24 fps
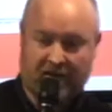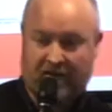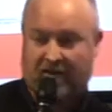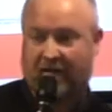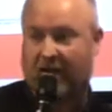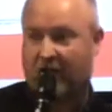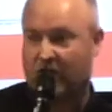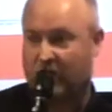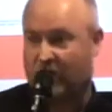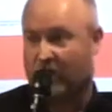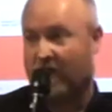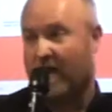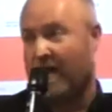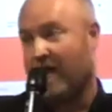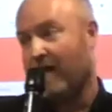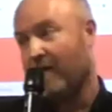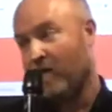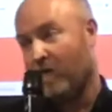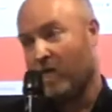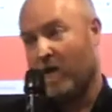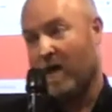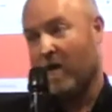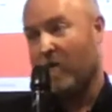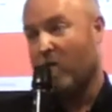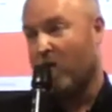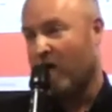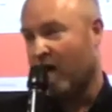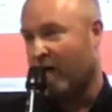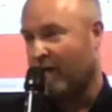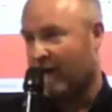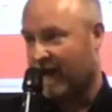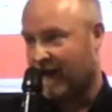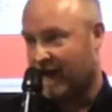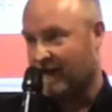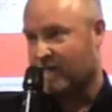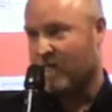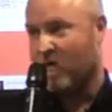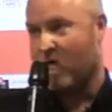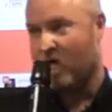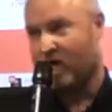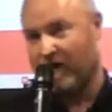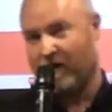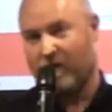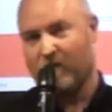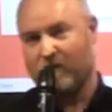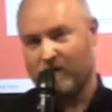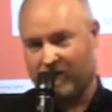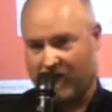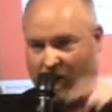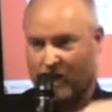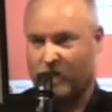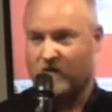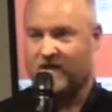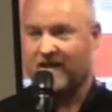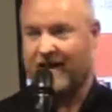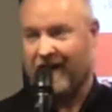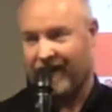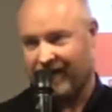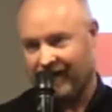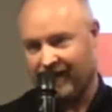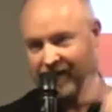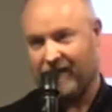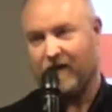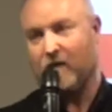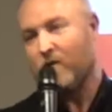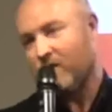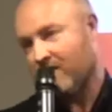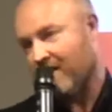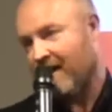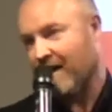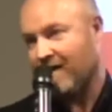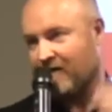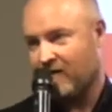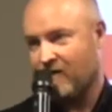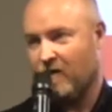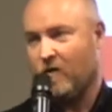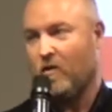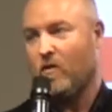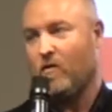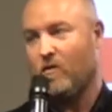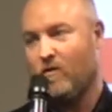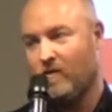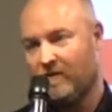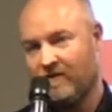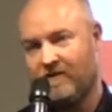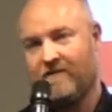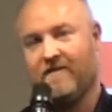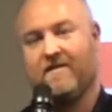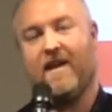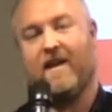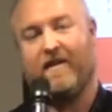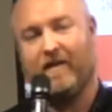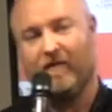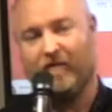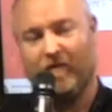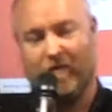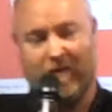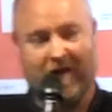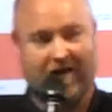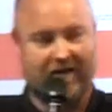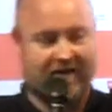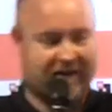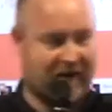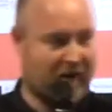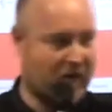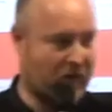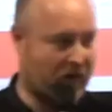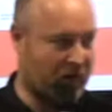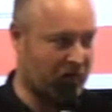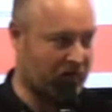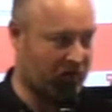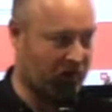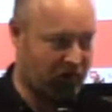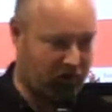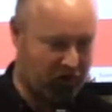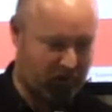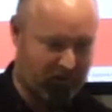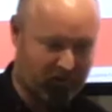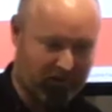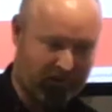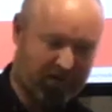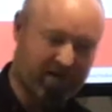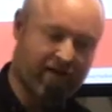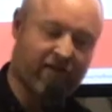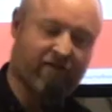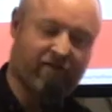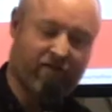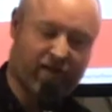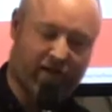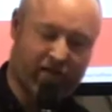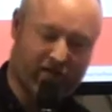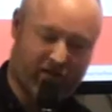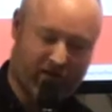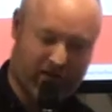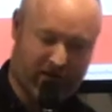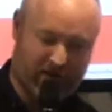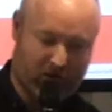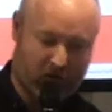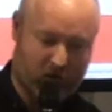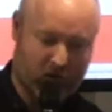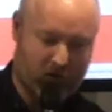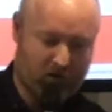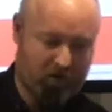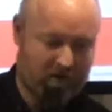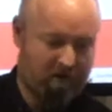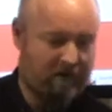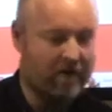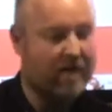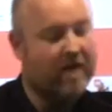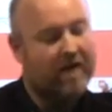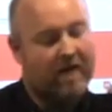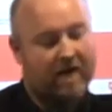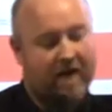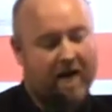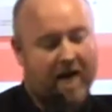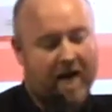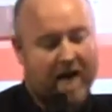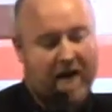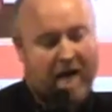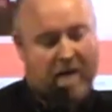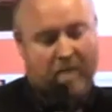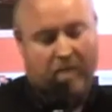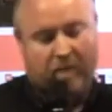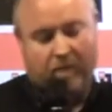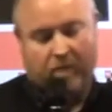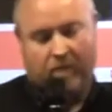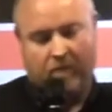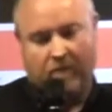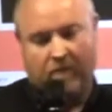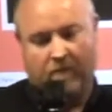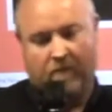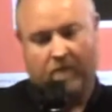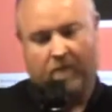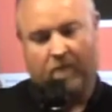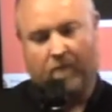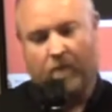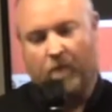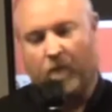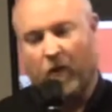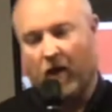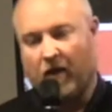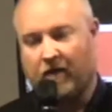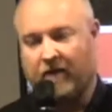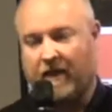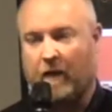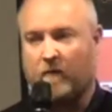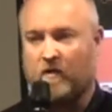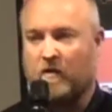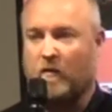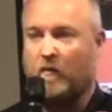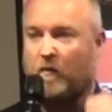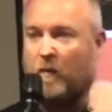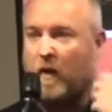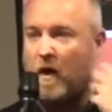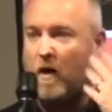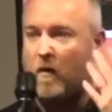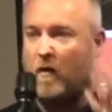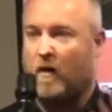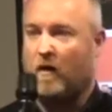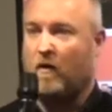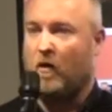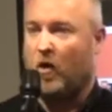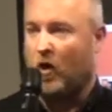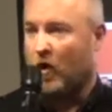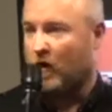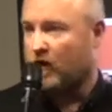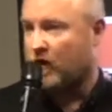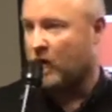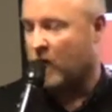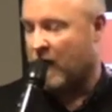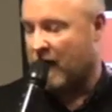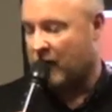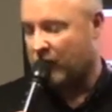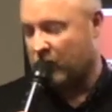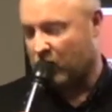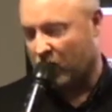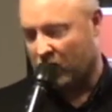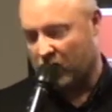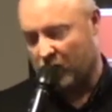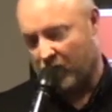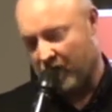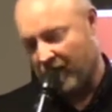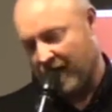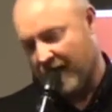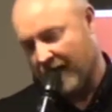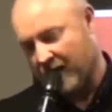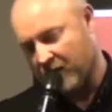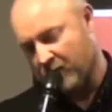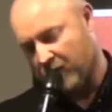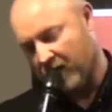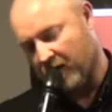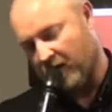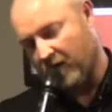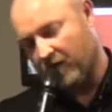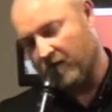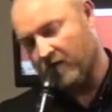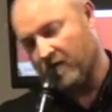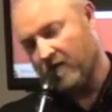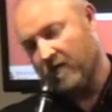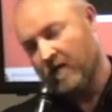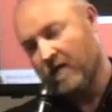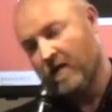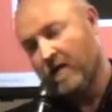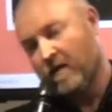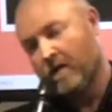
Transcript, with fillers: Literally, when I woke up the next morning, it was still sending. It was that slow, sending from ntlworld.com. Very, very slow. Um, but in terms of power or loyalty, why I'm talking about that is because